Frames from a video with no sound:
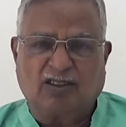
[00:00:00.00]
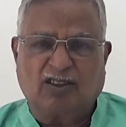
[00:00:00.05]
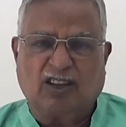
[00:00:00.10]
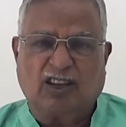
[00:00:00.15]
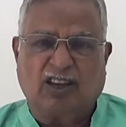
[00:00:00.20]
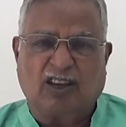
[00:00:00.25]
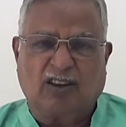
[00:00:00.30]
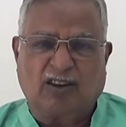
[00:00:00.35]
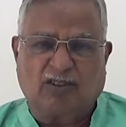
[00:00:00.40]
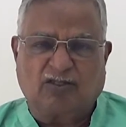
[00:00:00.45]

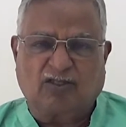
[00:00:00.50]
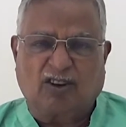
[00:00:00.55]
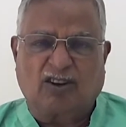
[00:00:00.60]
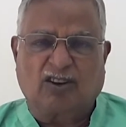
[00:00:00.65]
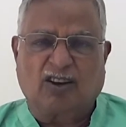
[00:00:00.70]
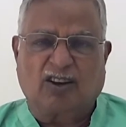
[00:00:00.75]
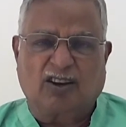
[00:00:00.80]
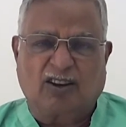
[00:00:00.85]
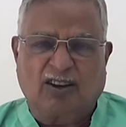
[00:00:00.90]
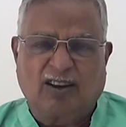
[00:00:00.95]

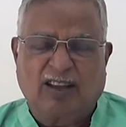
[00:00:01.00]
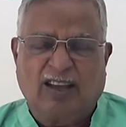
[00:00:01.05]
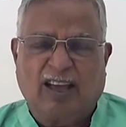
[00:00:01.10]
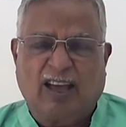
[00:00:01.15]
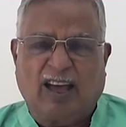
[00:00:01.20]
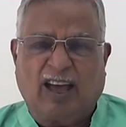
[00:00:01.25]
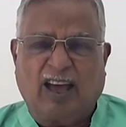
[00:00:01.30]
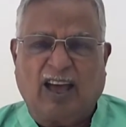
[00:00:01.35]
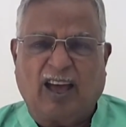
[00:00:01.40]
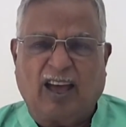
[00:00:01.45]
internal
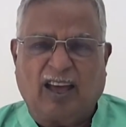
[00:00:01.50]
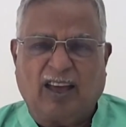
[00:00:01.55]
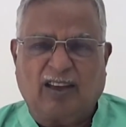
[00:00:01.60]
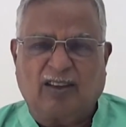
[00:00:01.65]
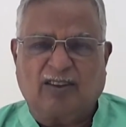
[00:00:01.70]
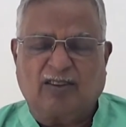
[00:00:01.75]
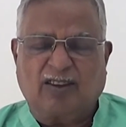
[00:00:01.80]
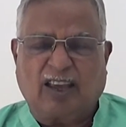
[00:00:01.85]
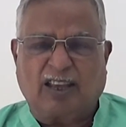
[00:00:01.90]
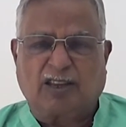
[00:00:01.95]

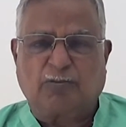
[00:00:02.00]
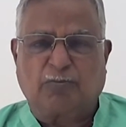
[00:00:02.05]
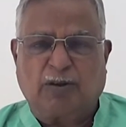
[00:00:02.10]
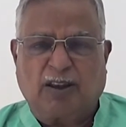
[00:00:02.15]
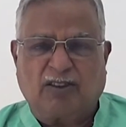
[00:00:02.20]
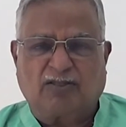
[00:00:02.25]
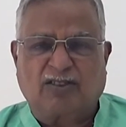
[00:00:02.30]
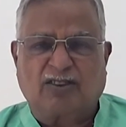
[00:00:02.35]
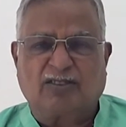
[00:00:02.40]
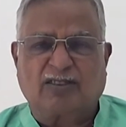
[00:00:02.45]

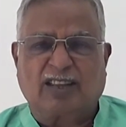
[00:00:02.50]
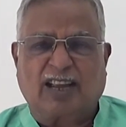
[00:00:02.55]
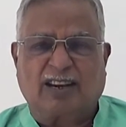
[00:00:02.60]
aspirations